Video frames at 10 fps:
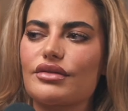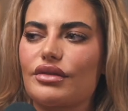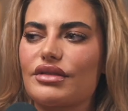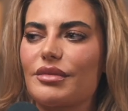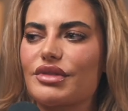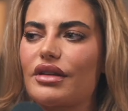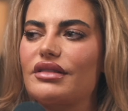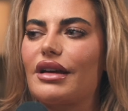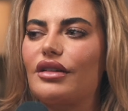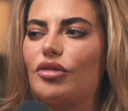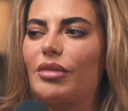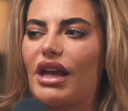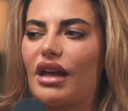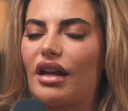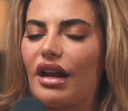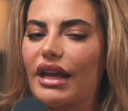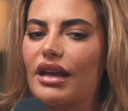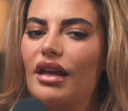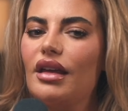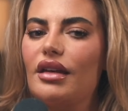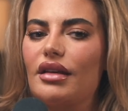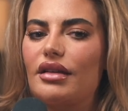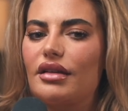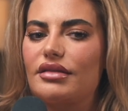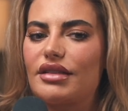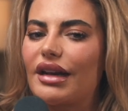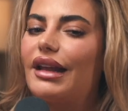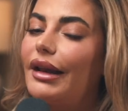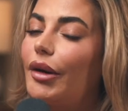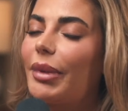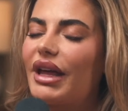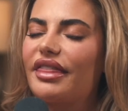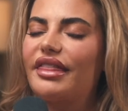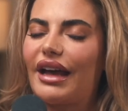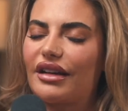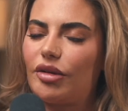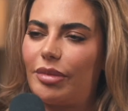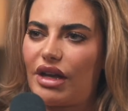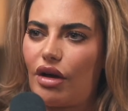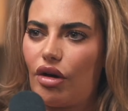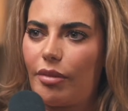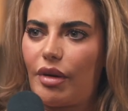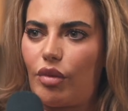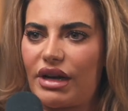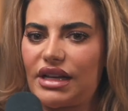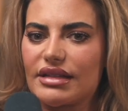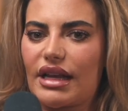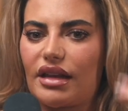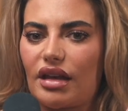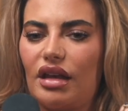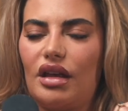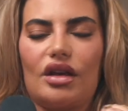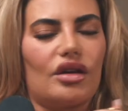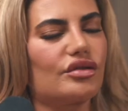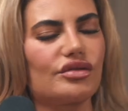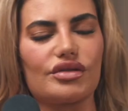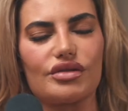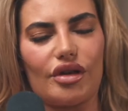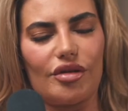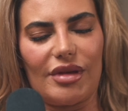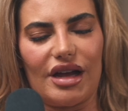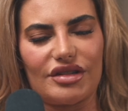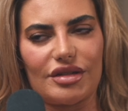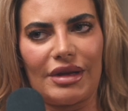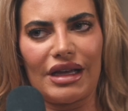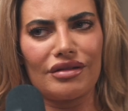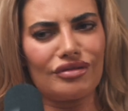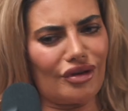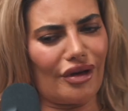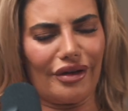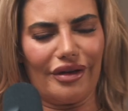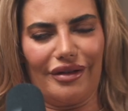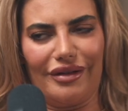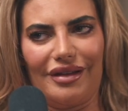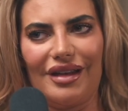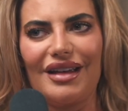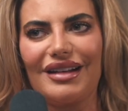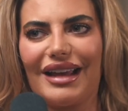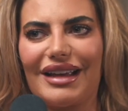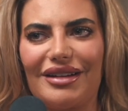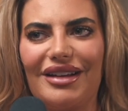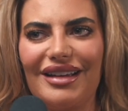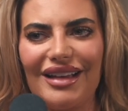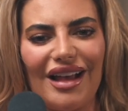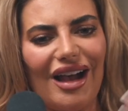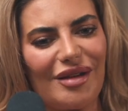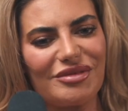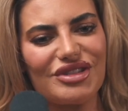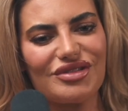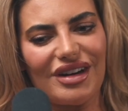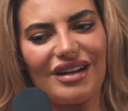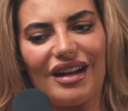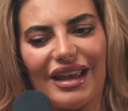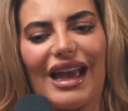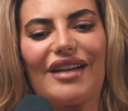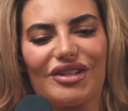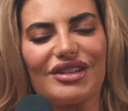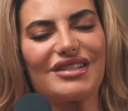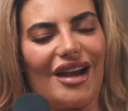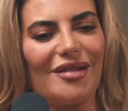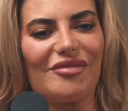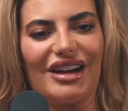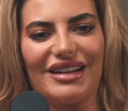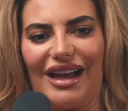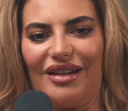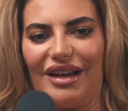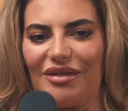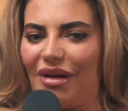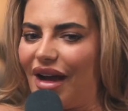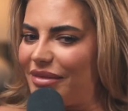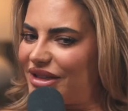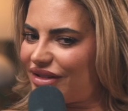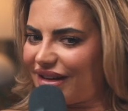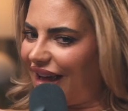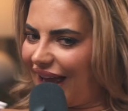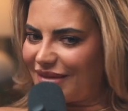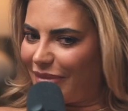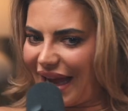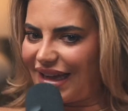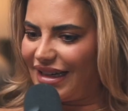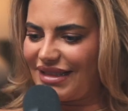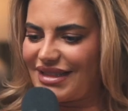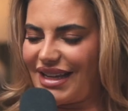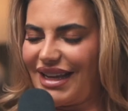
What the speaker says: or someone's going down on me and I like done it a little bit, that could be hot. But when it's like so much, I'm like, no, like I'm just trying to like have a good time right now. Like, why are we trying to add pain into